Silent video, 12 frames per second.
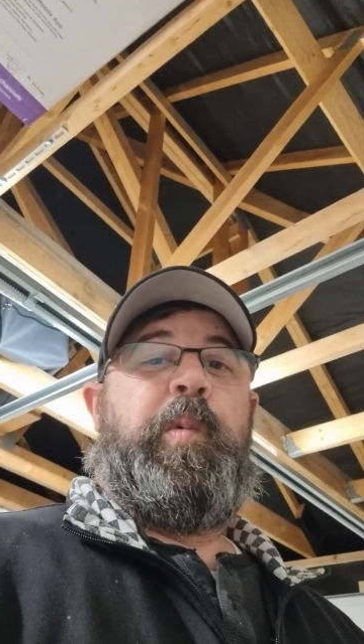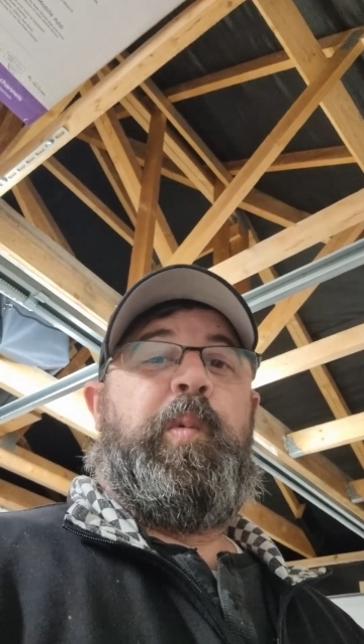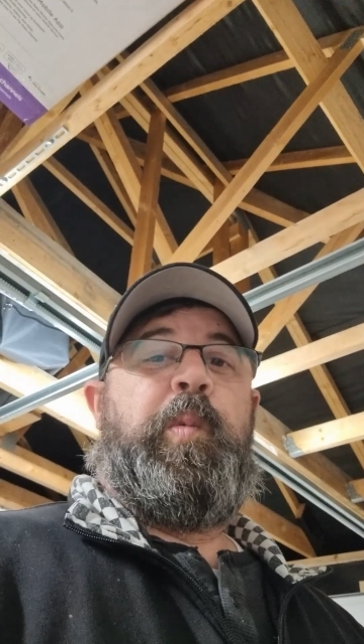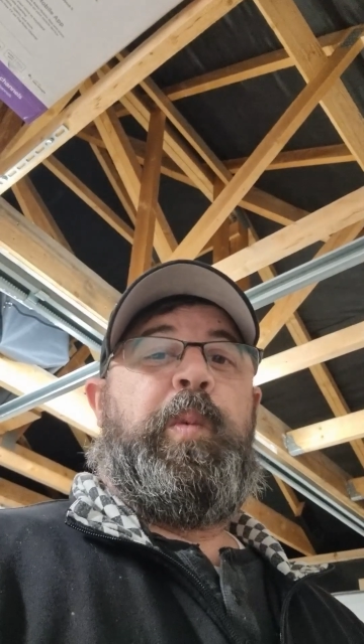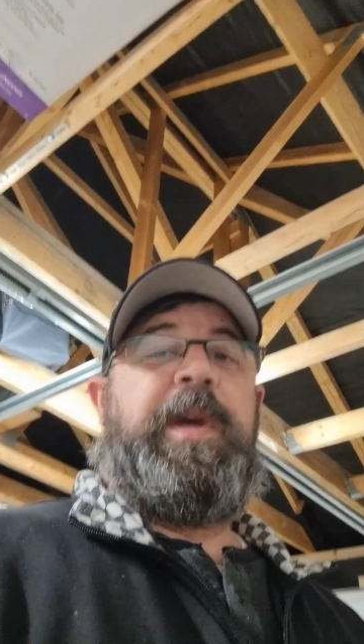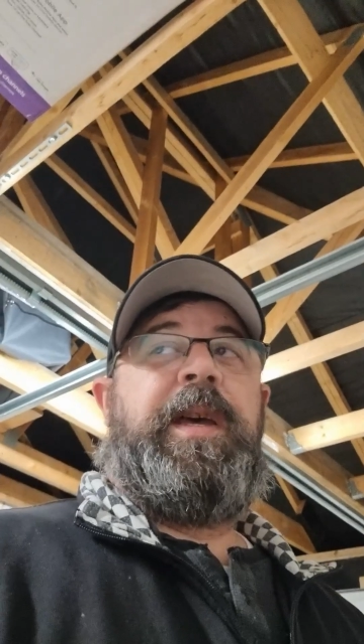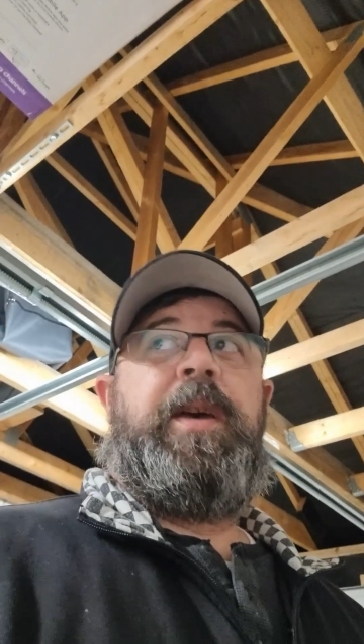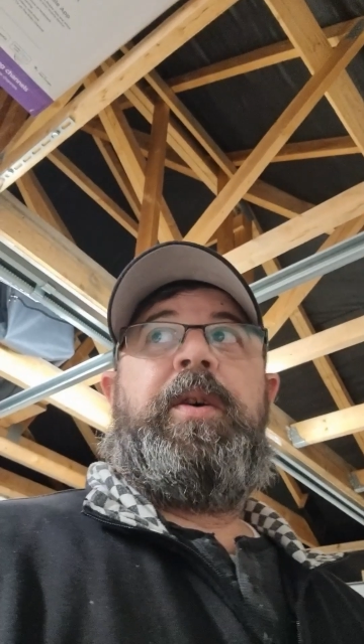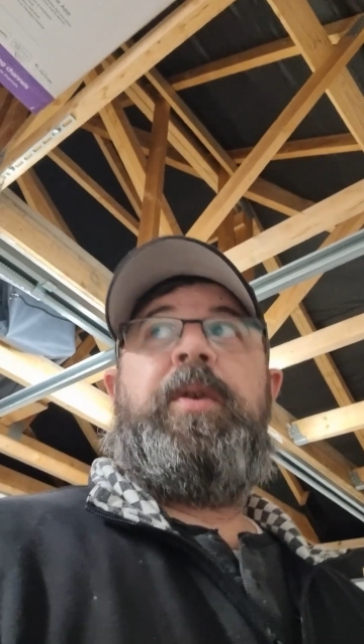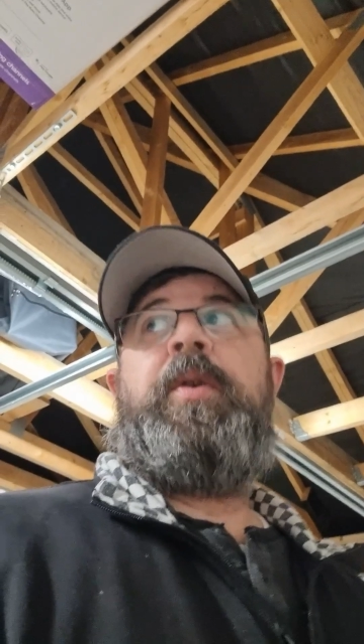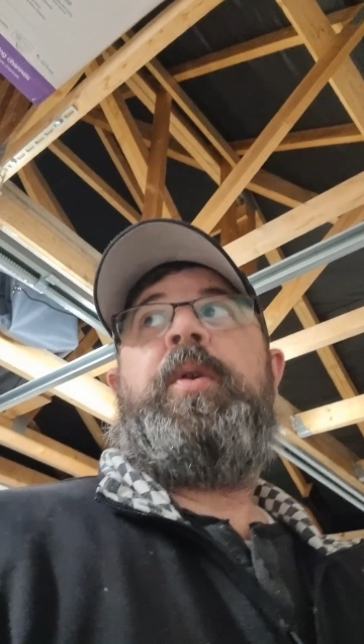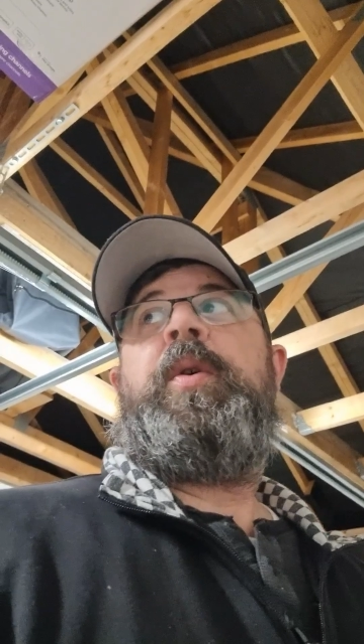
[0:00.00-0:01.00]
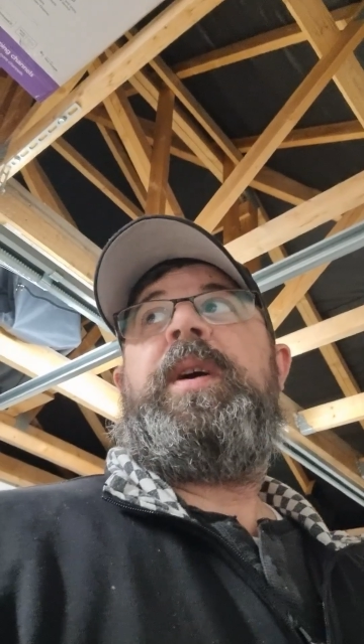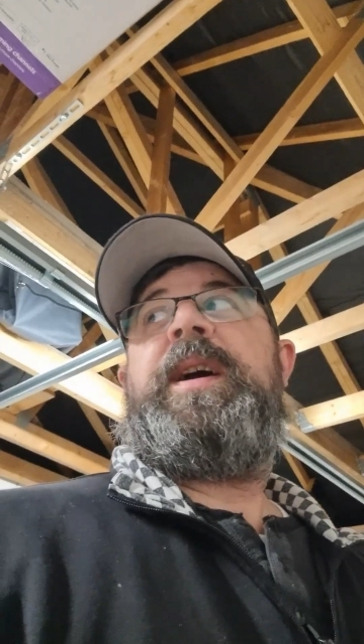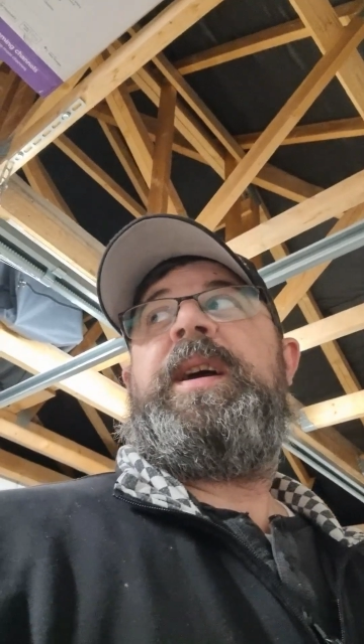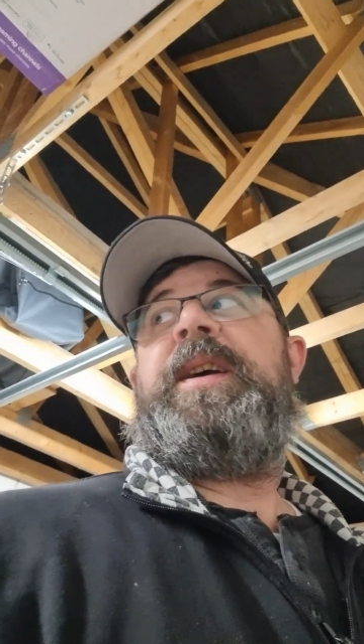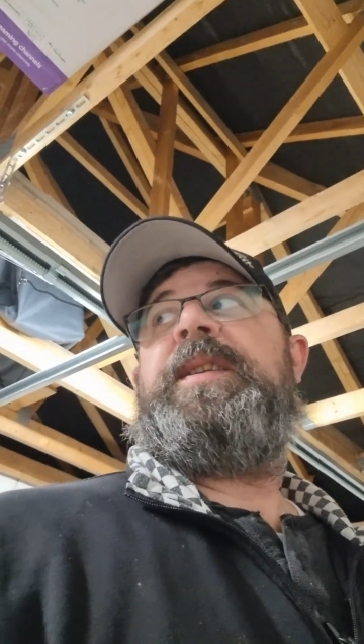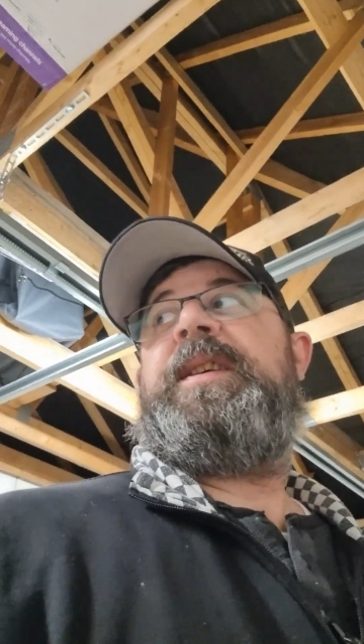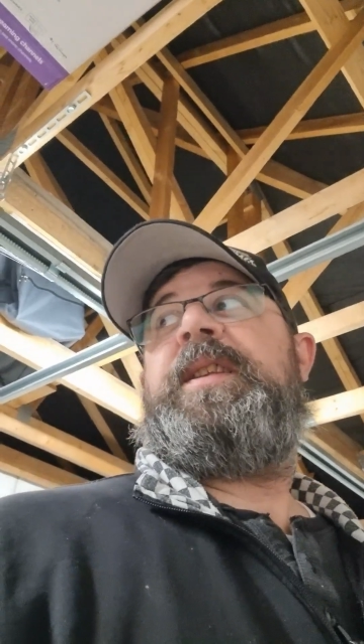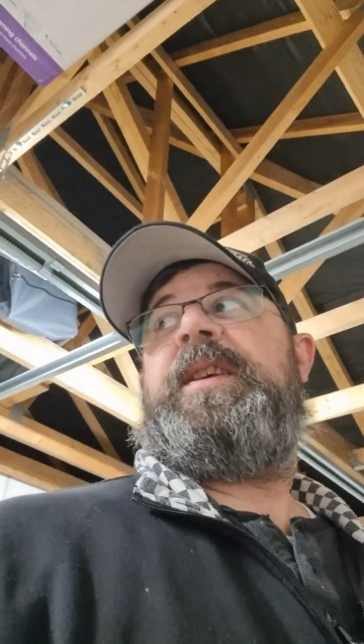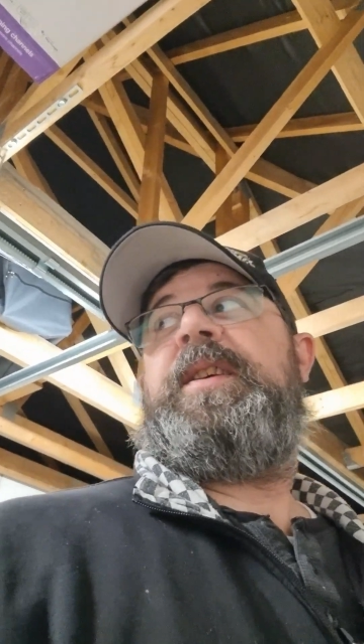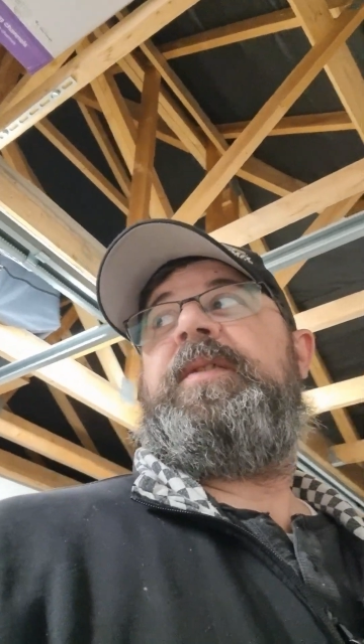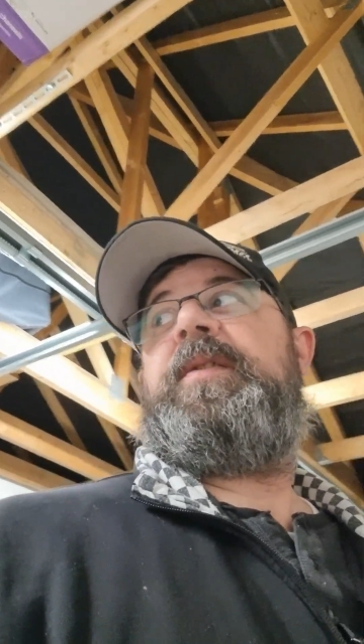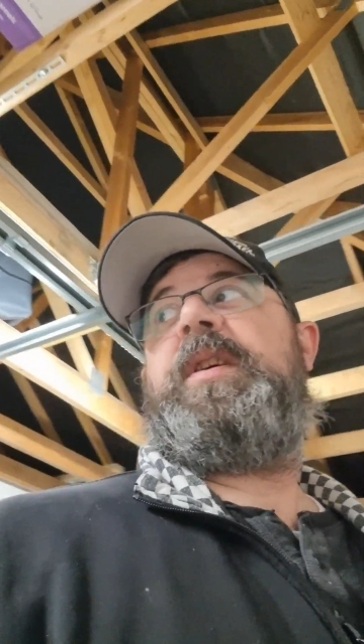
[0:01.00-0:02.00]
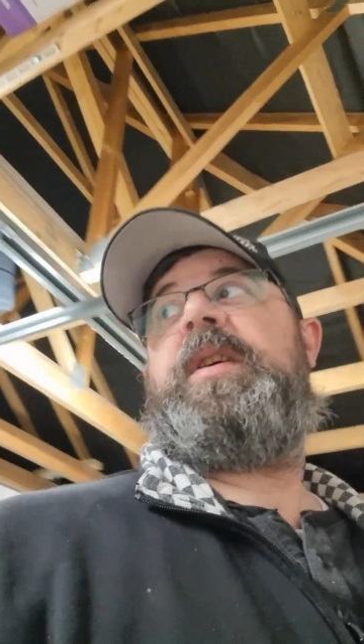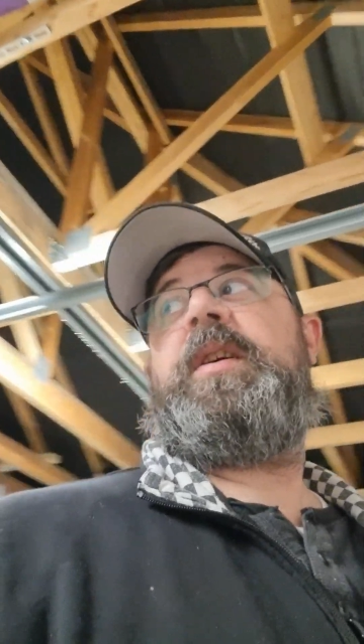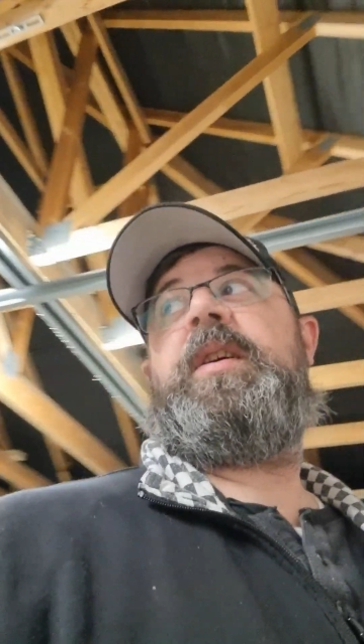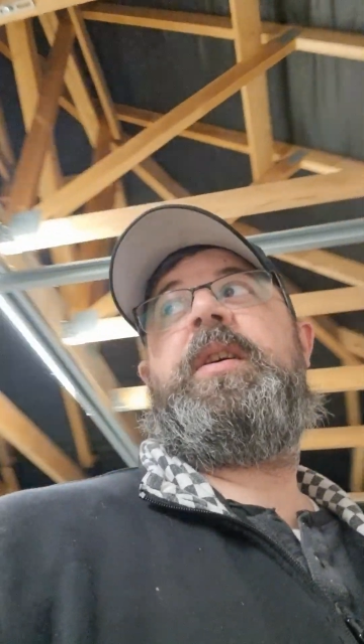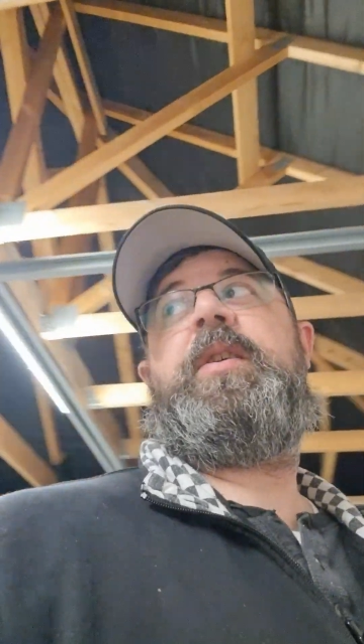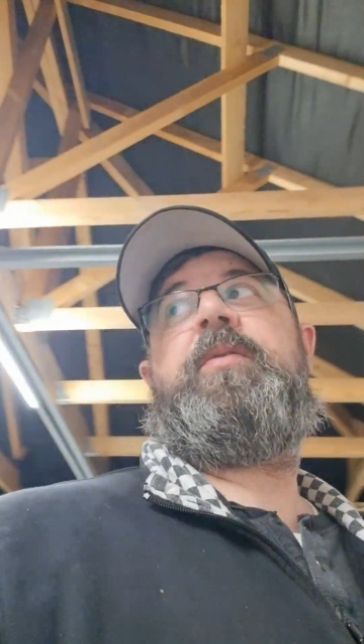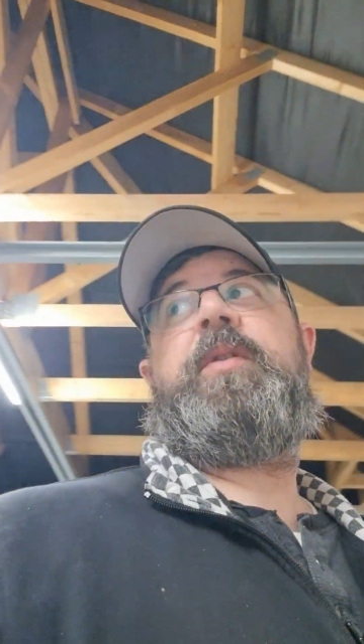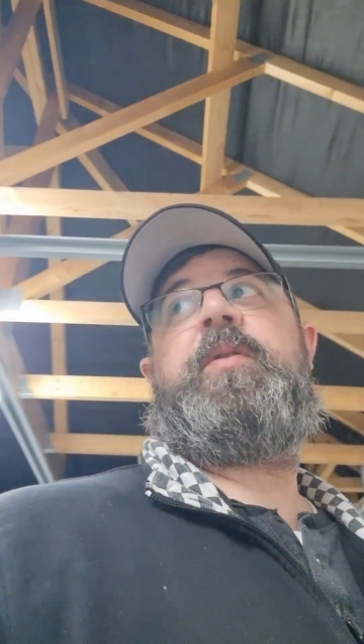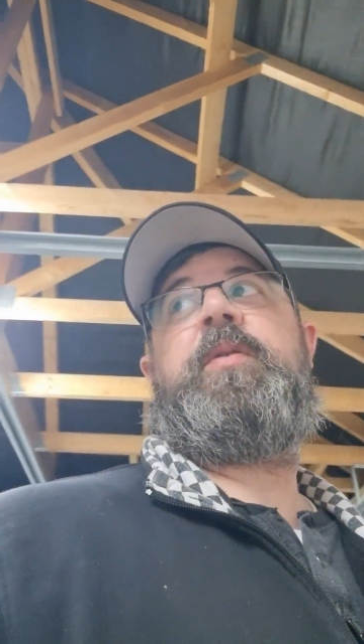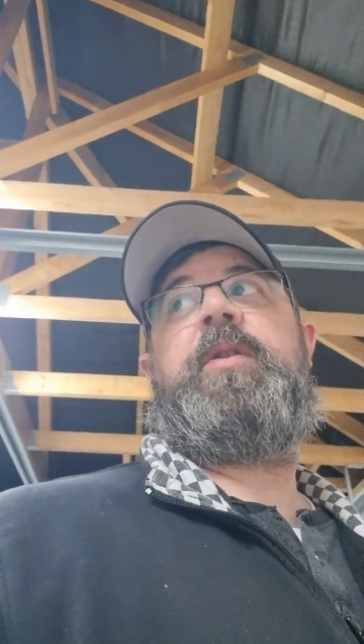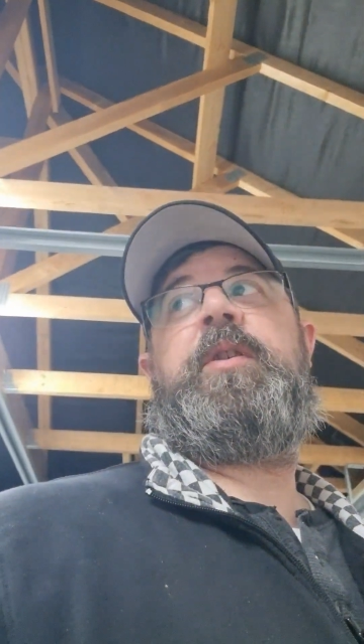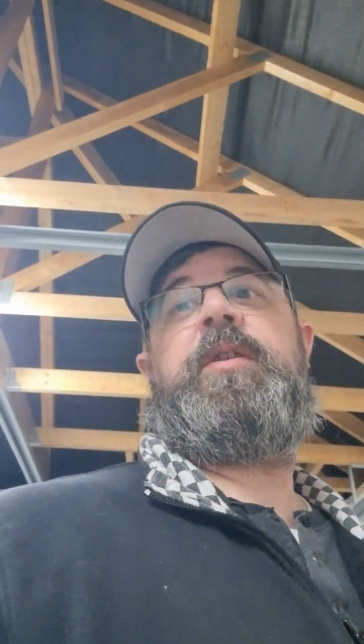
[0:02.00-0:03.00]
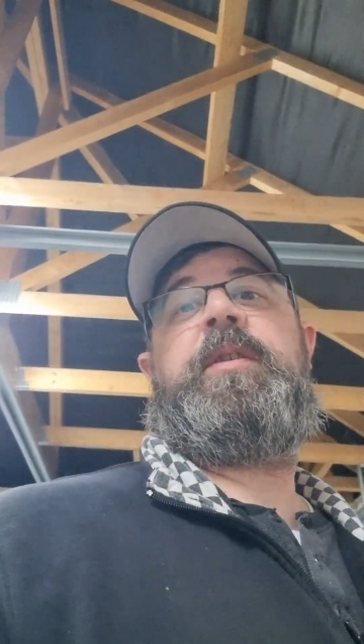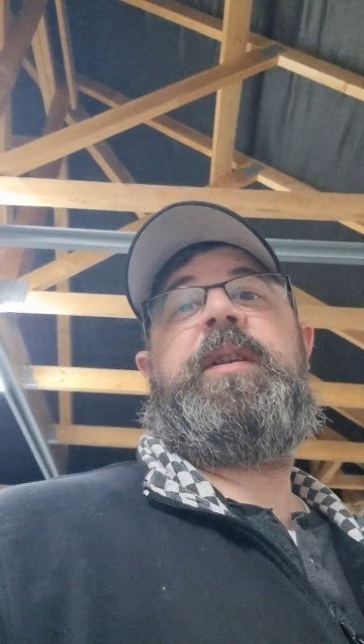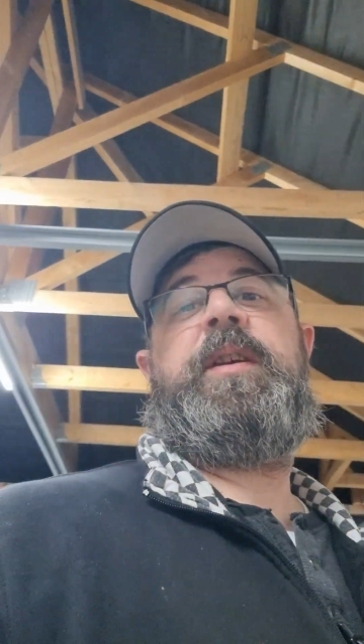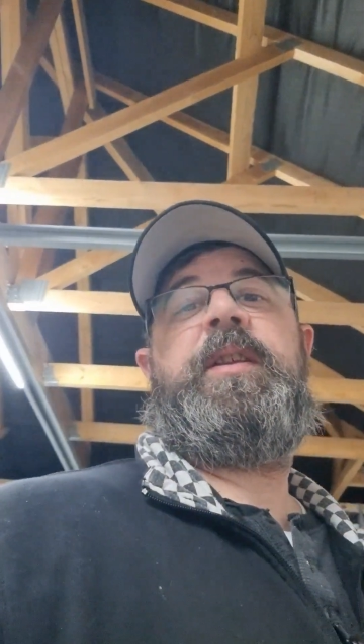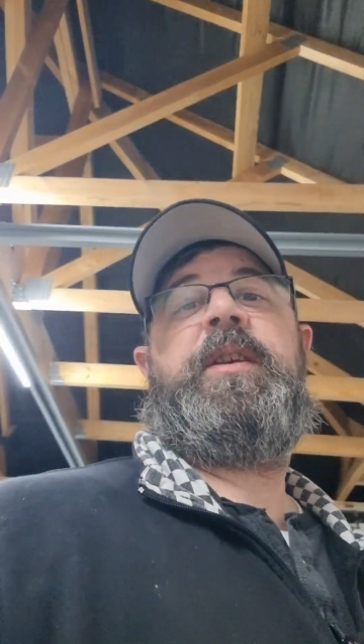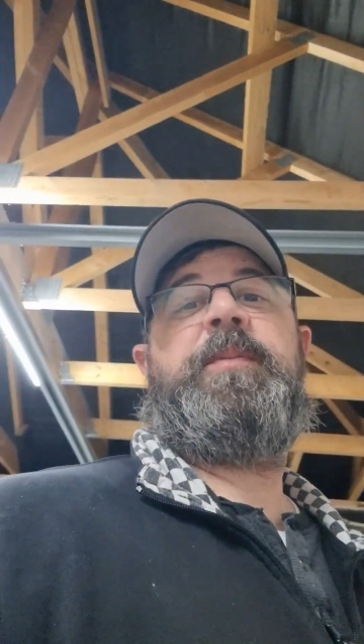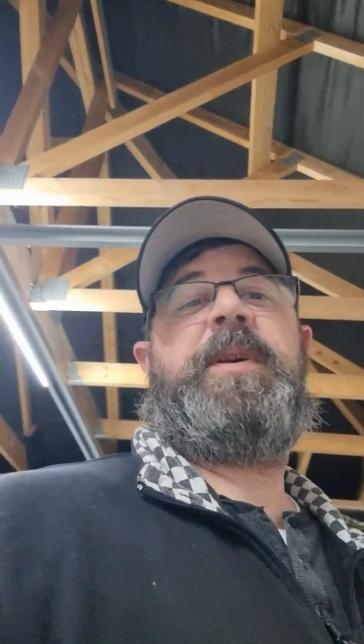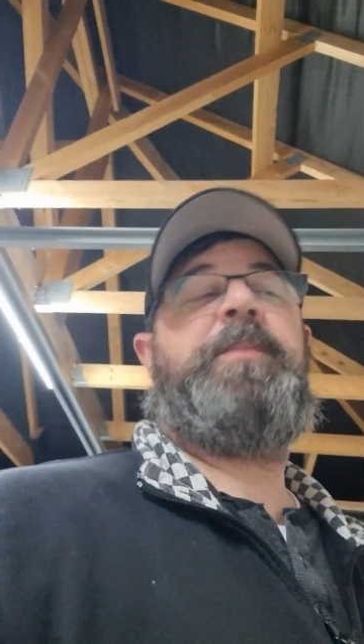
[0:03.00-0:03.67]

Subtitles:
Well, I didn't record any of my